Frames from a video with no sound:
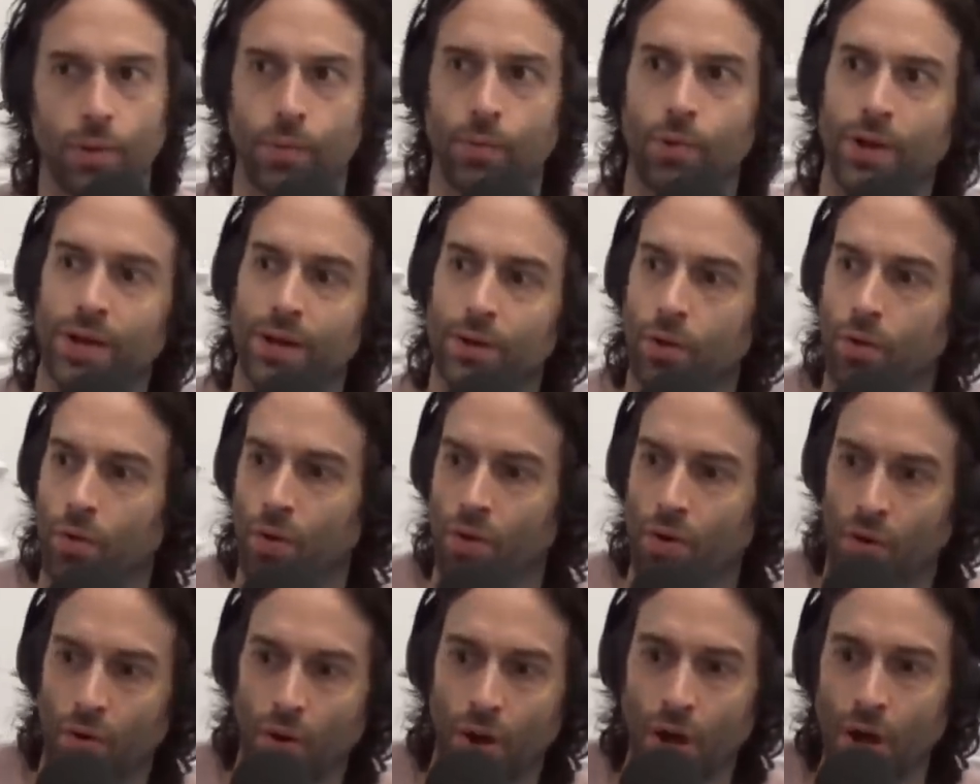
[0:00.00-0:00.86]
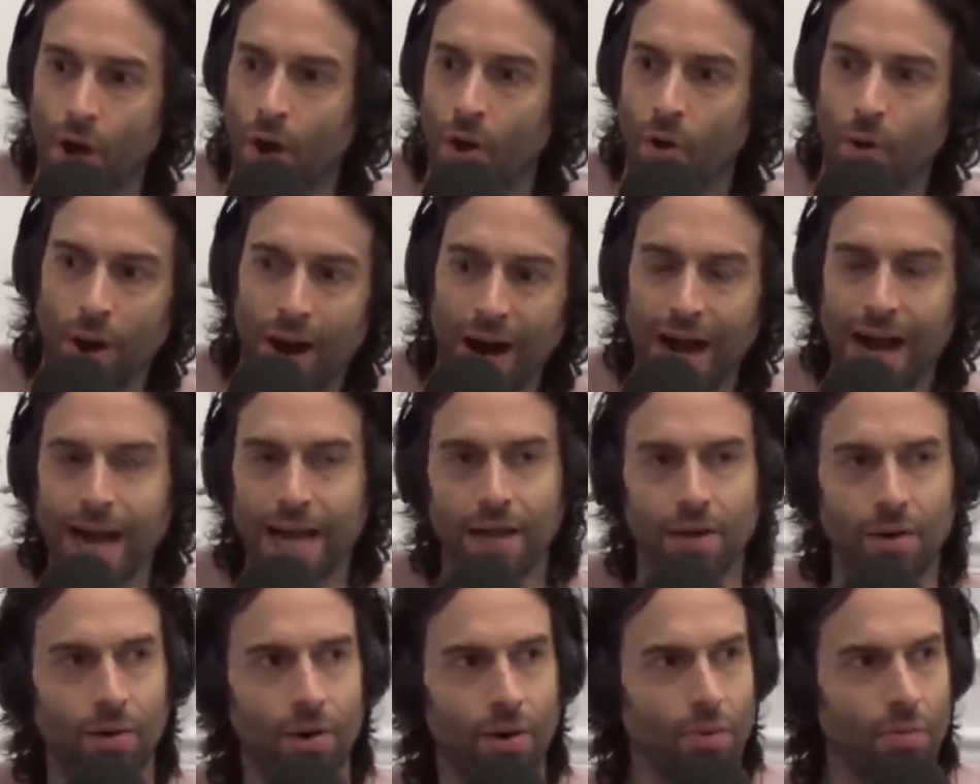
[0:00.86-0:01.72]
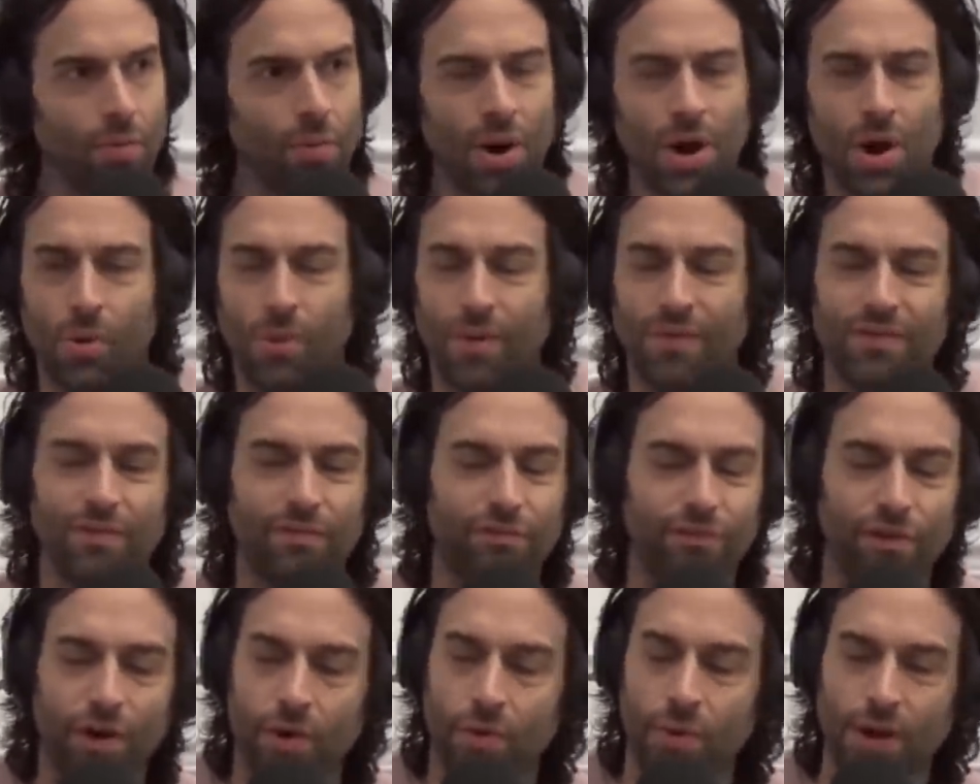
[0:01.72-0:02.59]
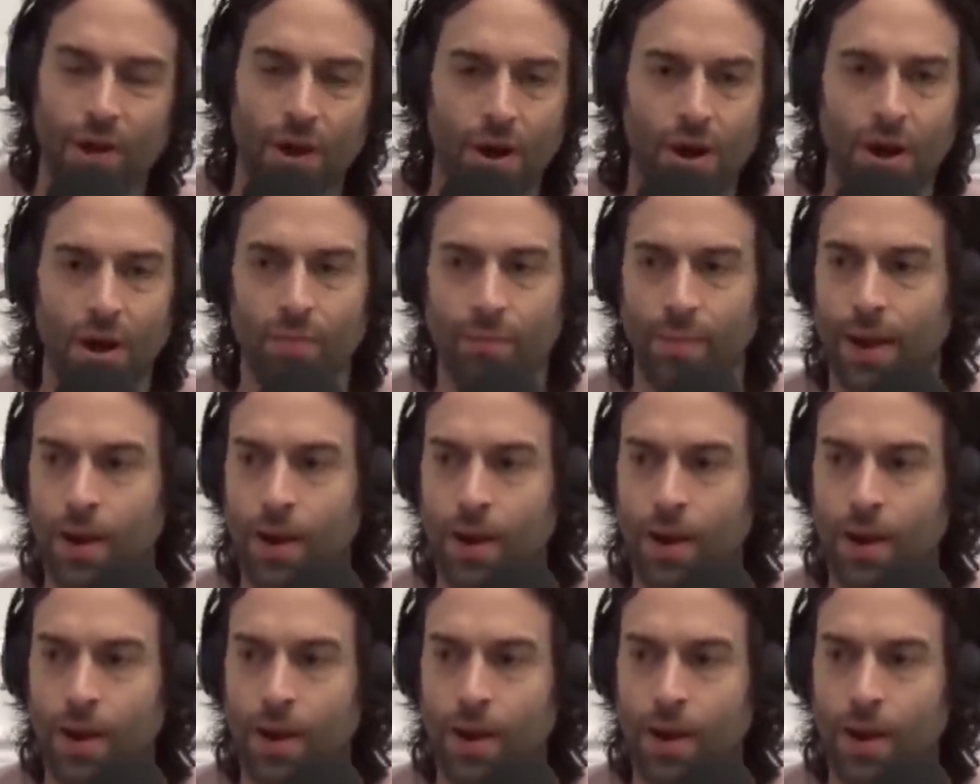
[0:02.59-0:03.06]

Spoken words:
When we're in Ohio or wherever the fuck we are,